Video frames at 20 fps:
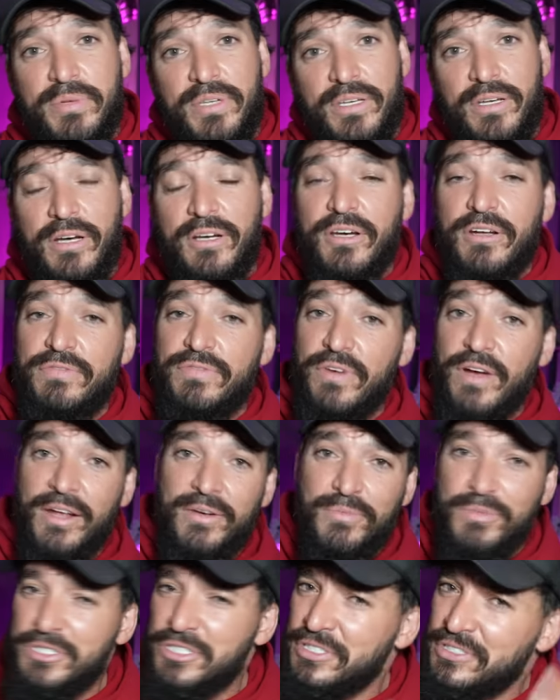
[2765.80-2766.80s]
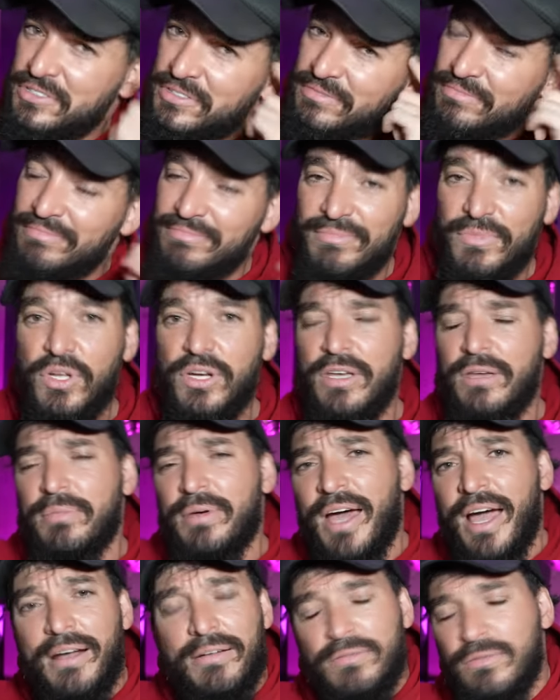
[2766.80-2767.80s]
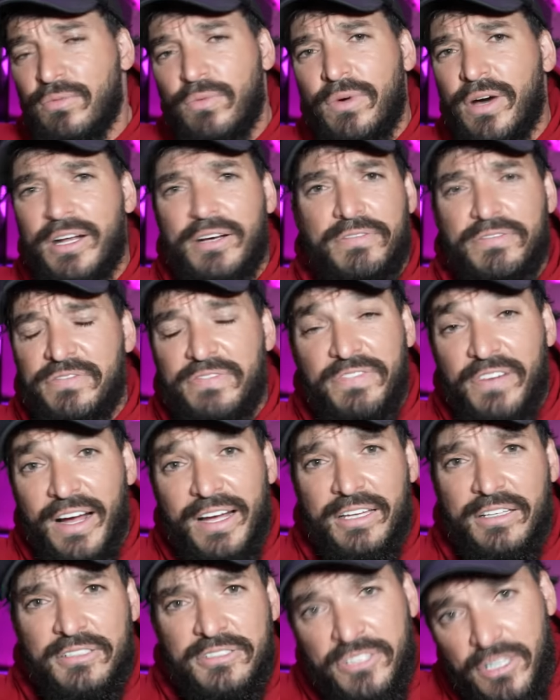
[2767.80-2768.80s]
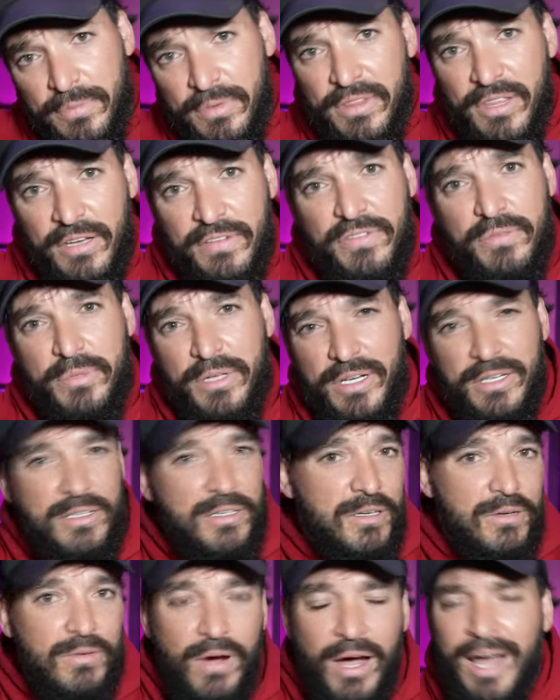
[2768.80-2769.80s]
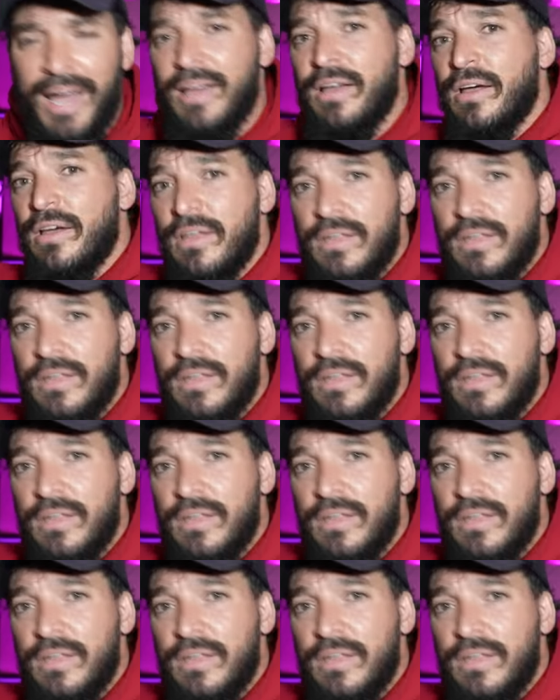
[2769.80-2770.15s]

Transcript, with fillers: be a good friend, which is, looking back, what a fucking stupid thing for me to do, huh?